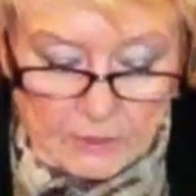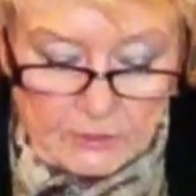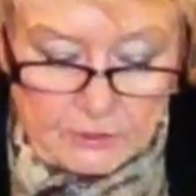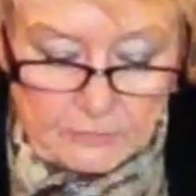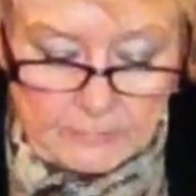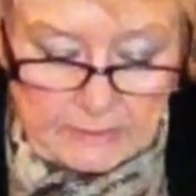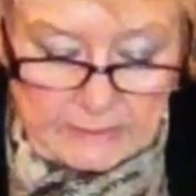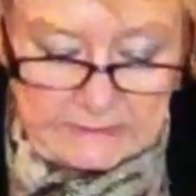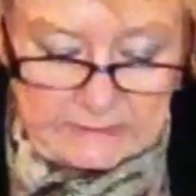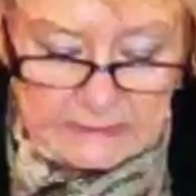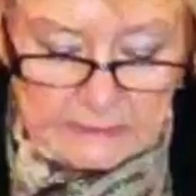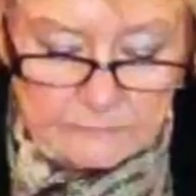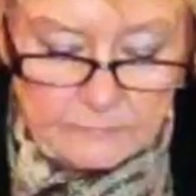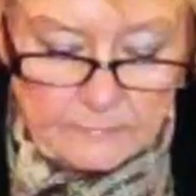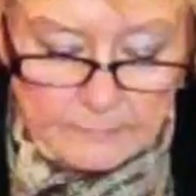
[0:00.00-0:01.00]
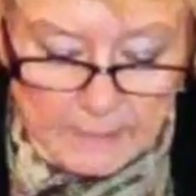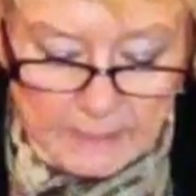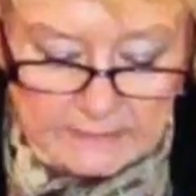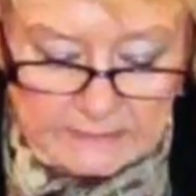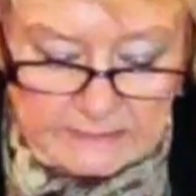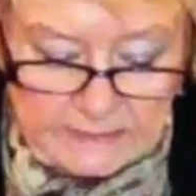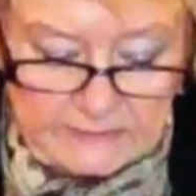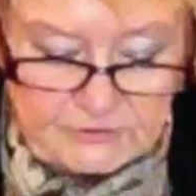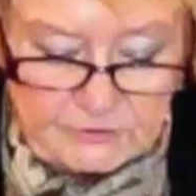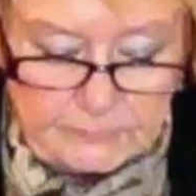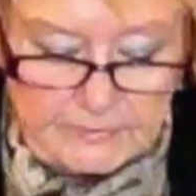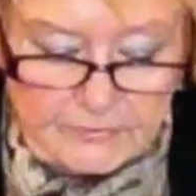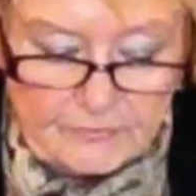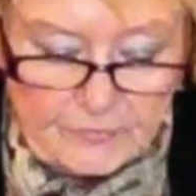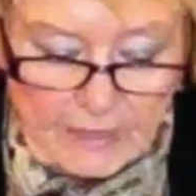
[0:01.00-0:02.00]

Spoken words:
Humility reminds us to be